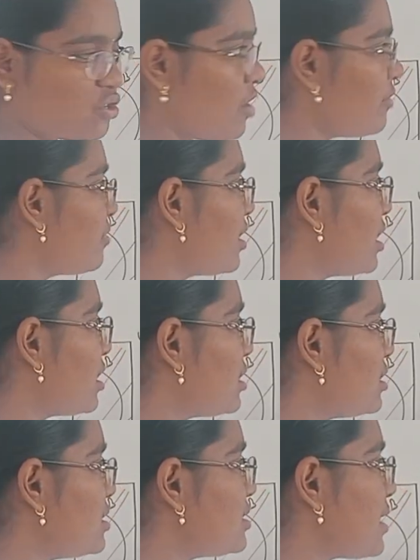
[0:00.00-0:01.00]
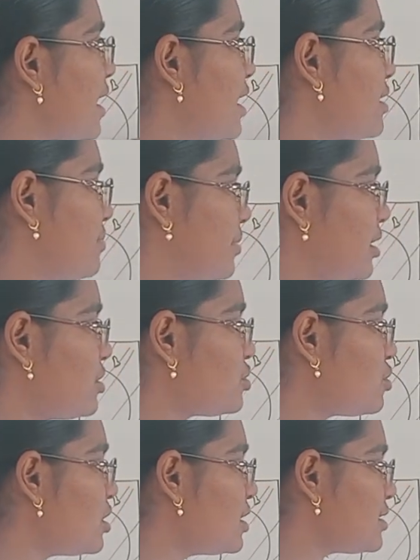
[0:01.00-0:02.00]
of this A and B.
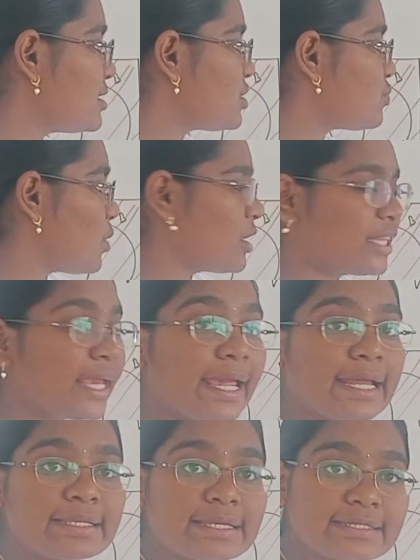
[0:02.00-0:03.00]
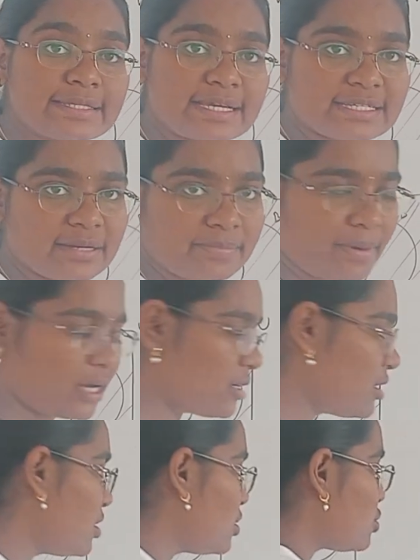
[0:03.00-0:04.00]
So, this is what the intersection part.
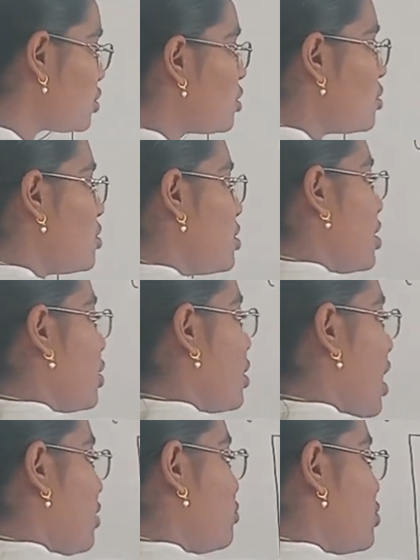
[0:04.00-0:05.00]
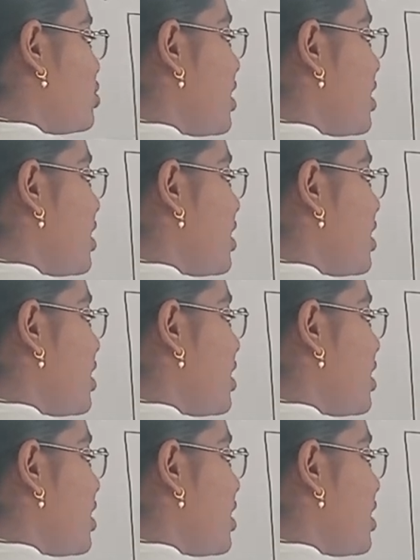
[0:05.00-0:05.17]
So, you have to